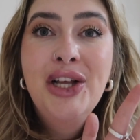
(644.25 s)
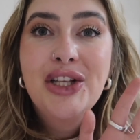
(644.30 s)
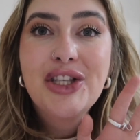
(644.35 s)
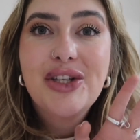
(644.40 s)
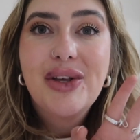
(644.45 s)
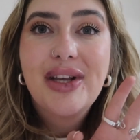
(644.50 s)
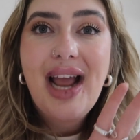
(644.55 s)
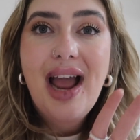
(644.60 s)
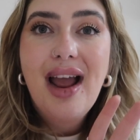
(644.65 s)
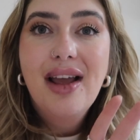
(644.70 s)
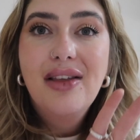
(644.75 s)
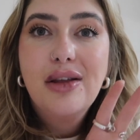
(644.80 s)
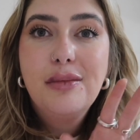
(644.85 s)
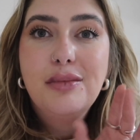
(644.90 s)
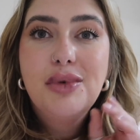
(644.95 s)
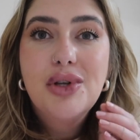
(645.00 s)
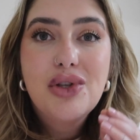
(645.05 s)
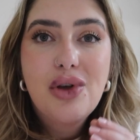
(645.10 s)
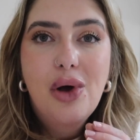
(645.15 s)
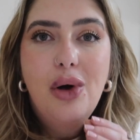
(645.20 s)
So getting them
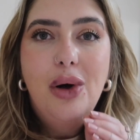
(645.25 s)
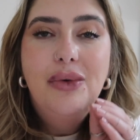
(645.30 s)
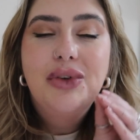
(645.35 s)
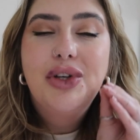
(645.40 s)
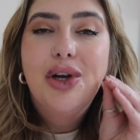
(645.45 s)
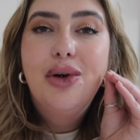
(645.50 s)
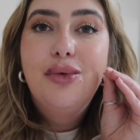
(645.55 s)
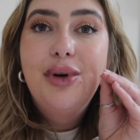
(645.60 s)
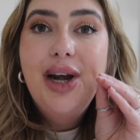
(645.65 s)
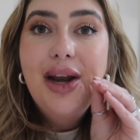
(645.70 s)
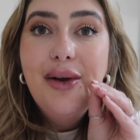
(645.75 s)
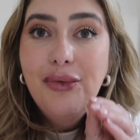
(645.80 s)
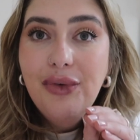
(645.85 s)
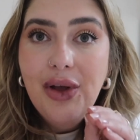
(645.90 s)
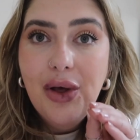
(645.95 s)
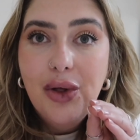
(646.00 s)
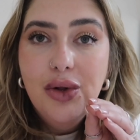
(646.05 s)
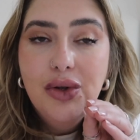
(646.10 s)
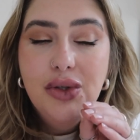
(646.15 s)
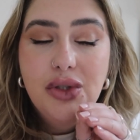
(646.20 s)
dissolved and
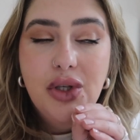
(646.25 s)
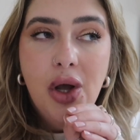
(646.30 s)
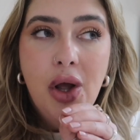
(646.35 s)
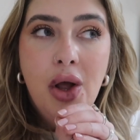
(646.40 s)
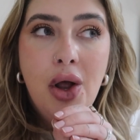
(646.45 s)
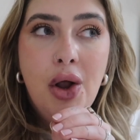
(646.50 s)
refilled